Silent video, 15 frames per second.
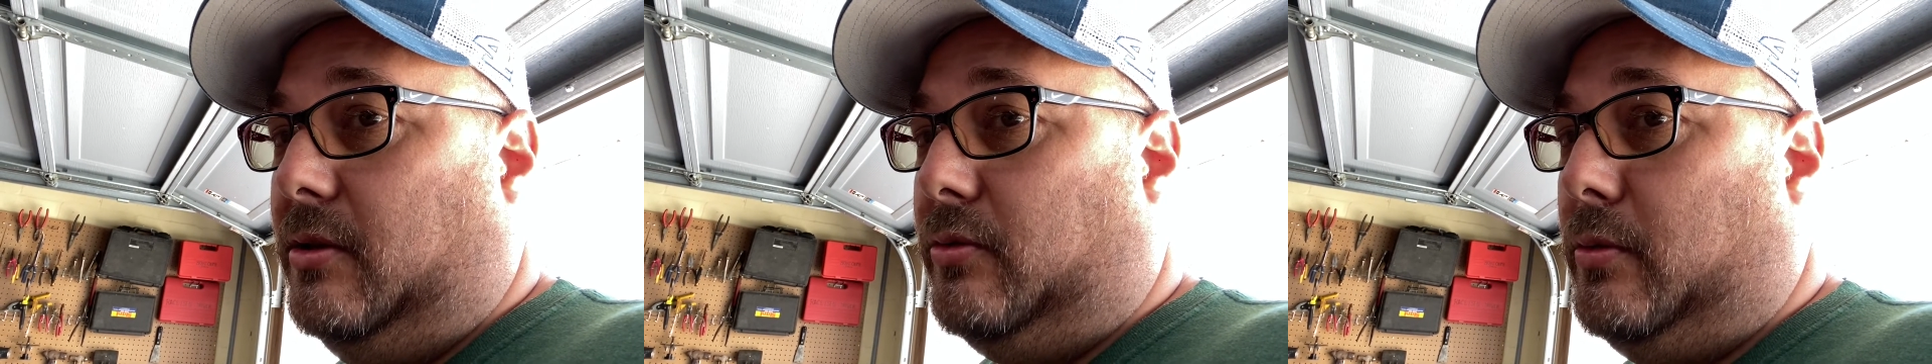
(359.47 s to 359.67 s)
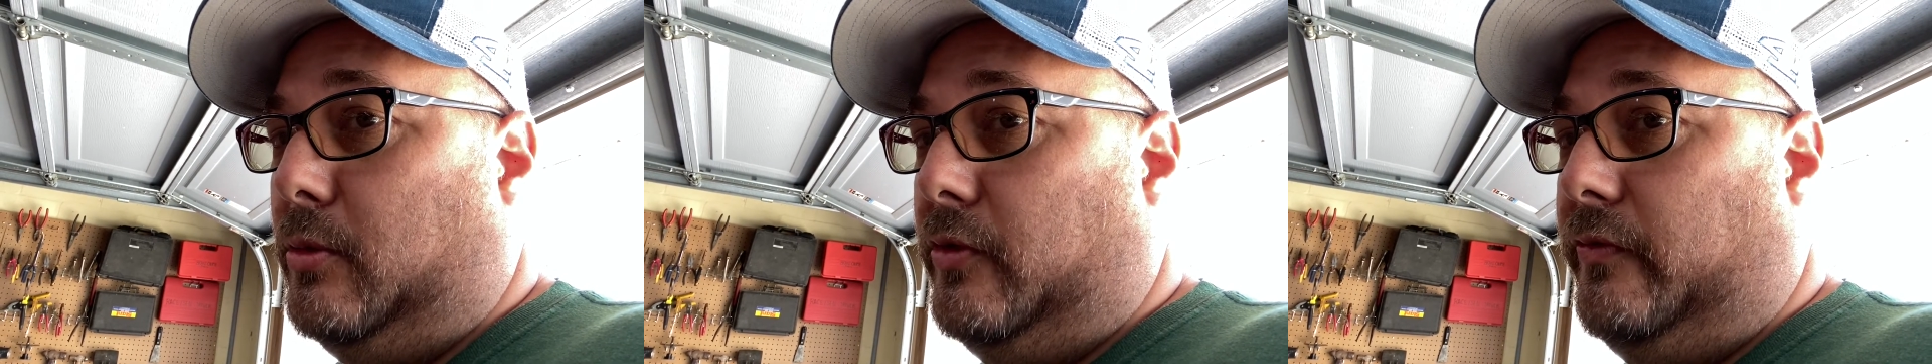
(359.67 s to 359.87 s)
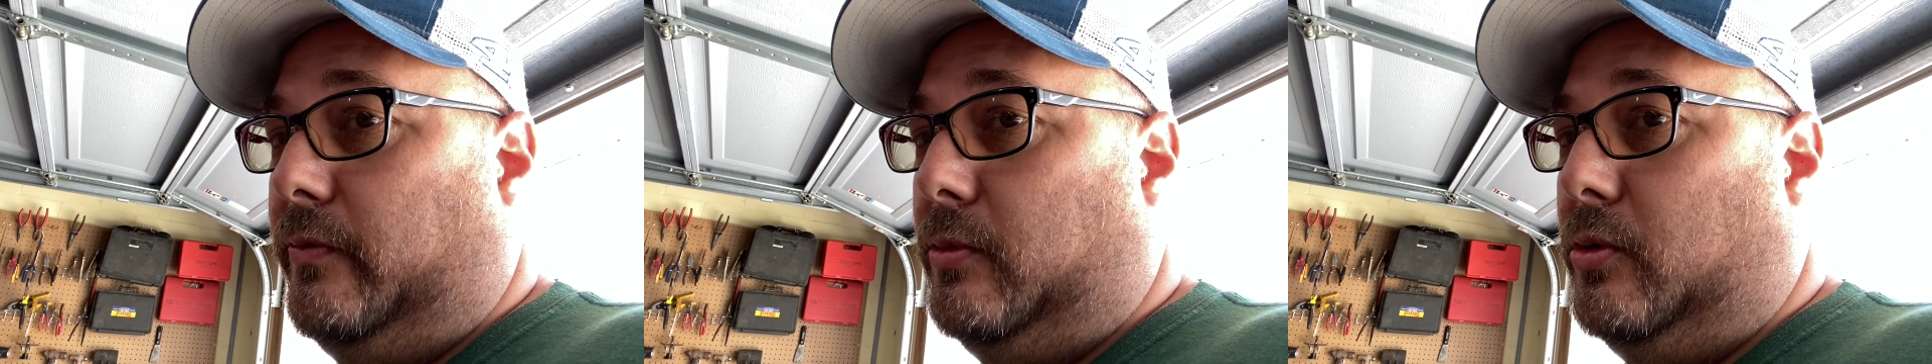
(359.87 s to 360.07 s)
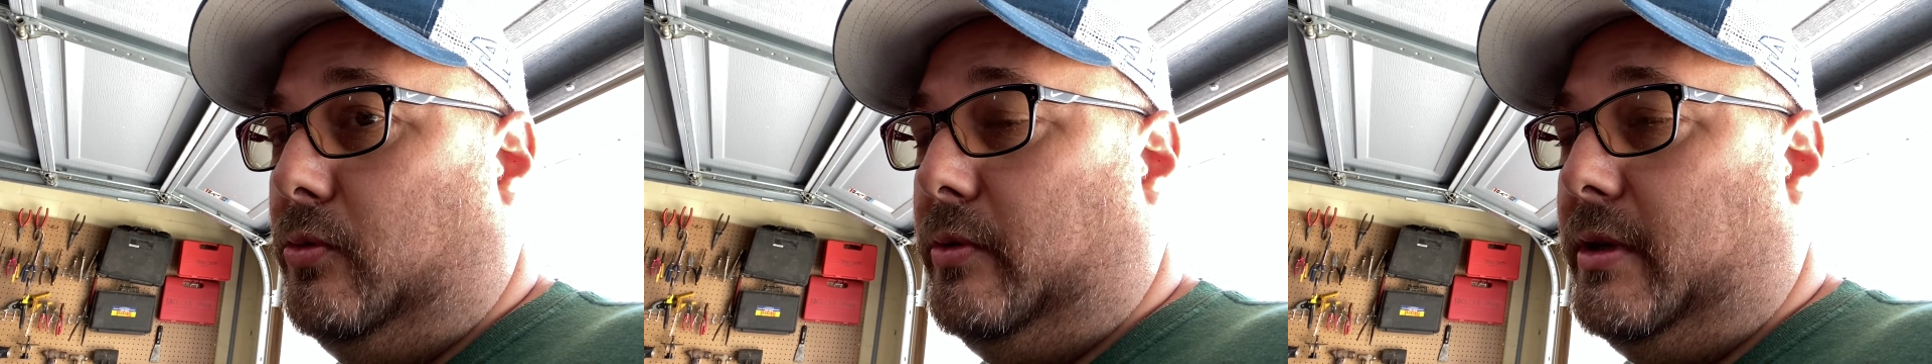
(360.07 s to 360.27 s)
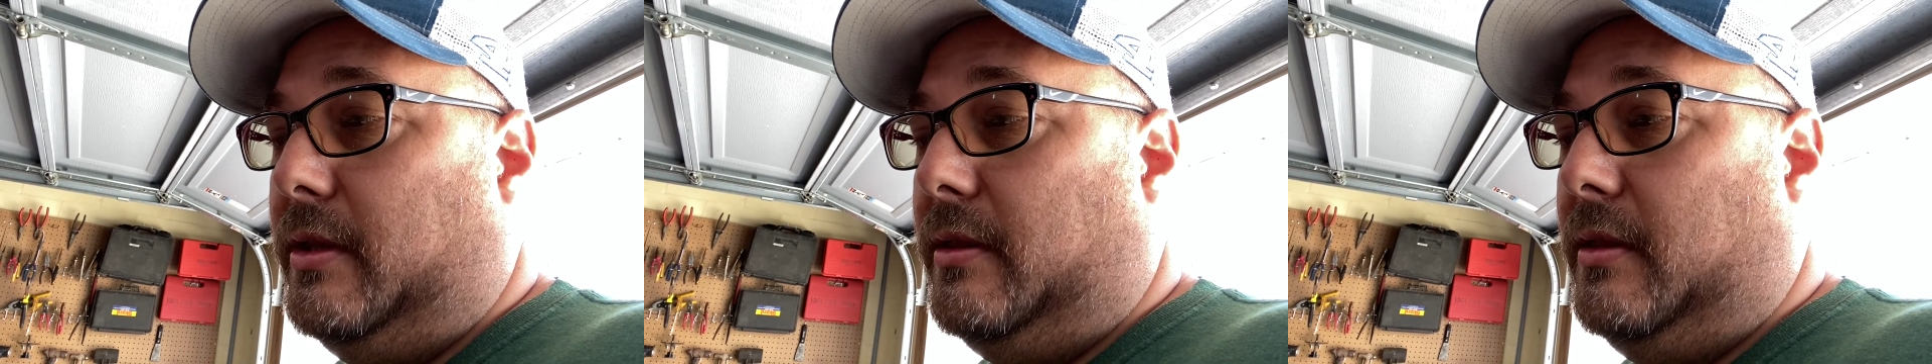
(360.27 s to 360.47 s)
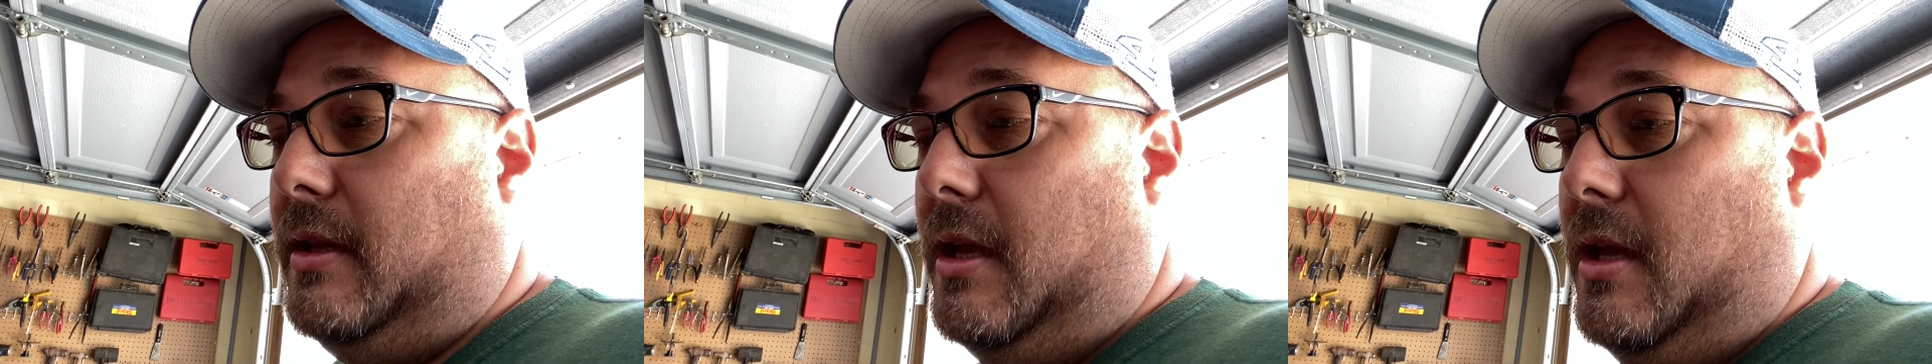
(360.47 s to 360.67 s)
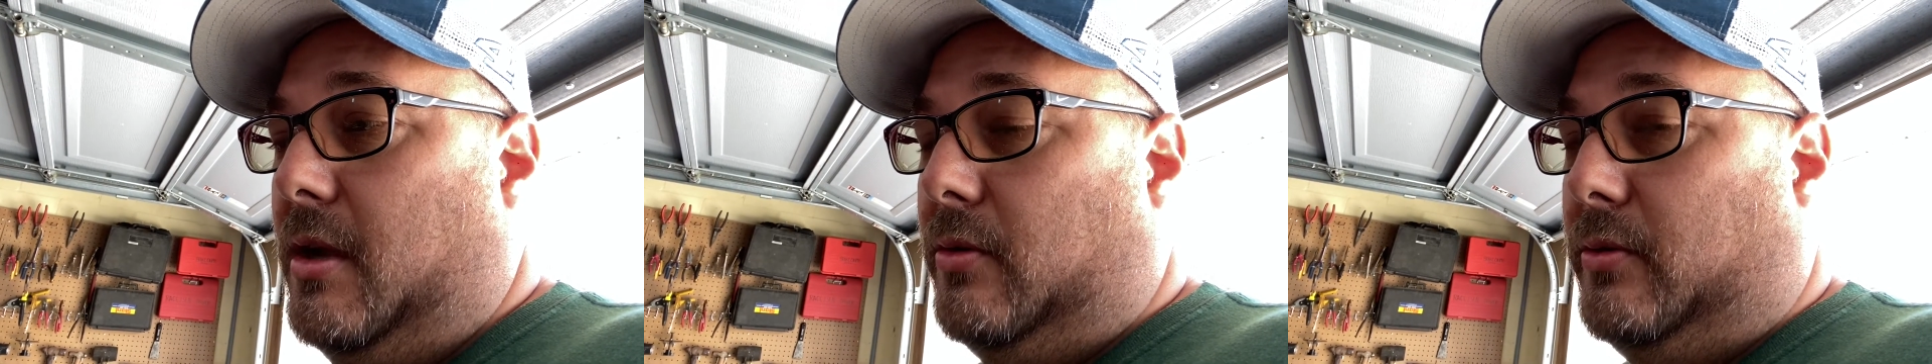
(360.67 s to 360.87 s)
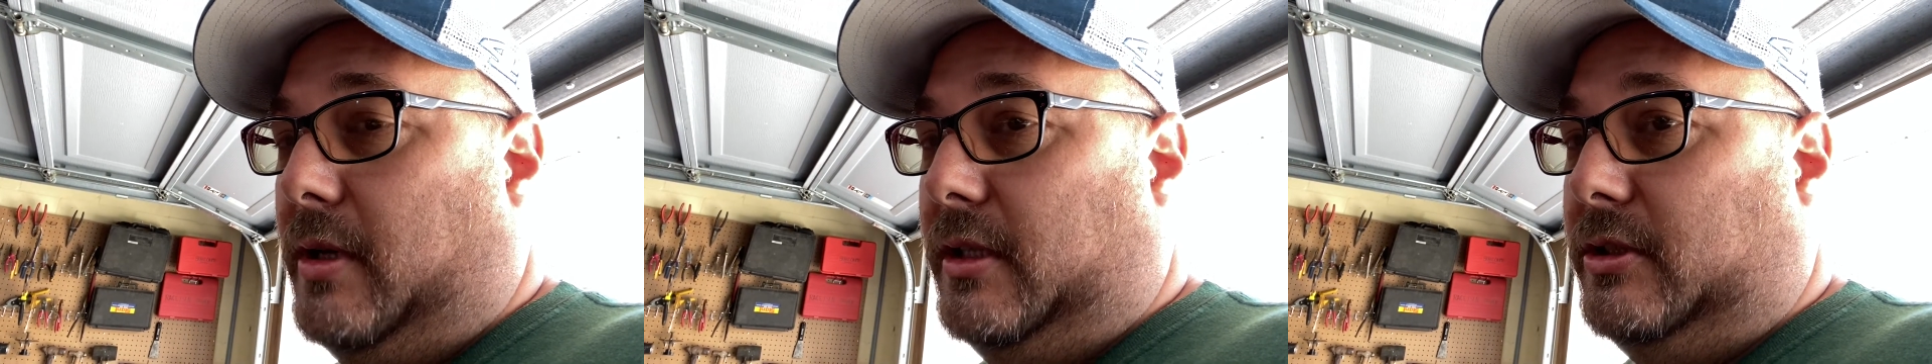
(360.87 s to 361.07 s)
removable with
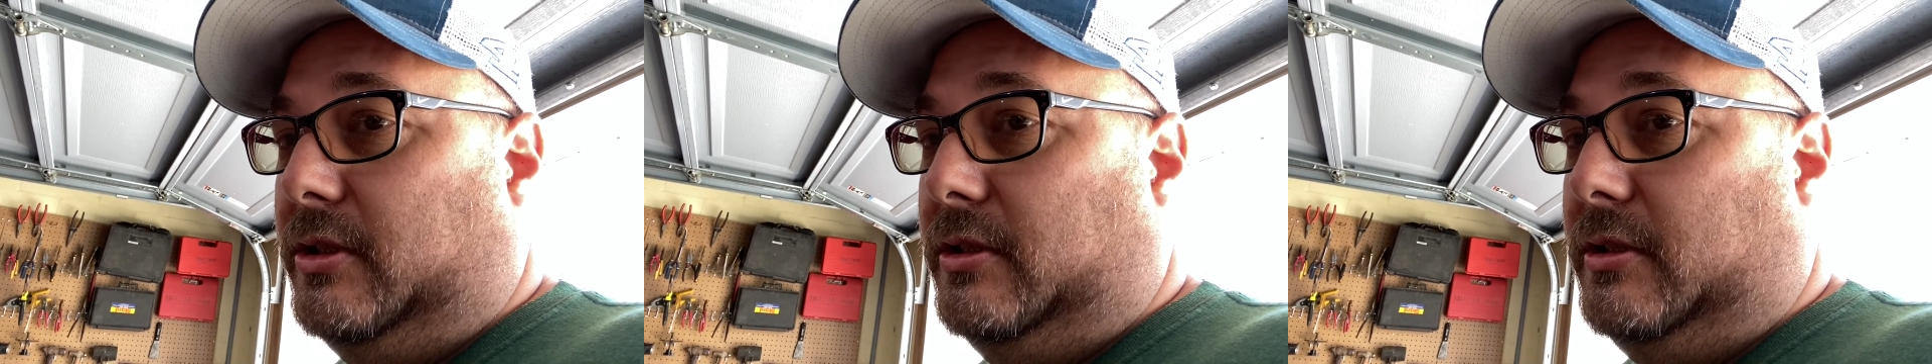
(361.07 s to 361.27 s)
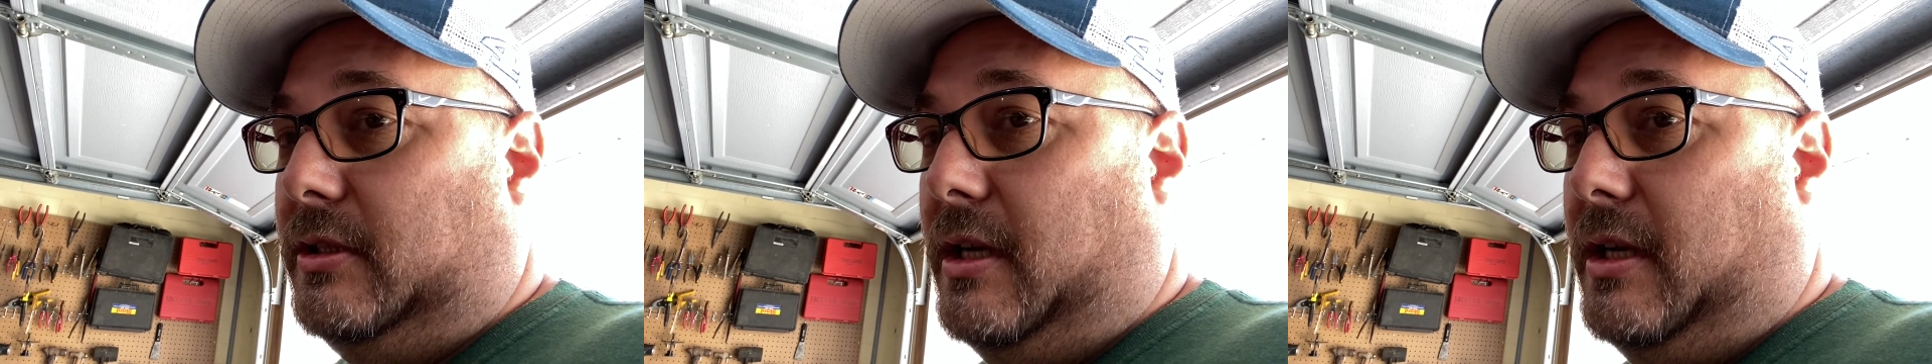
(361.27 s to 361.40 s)
wrenches.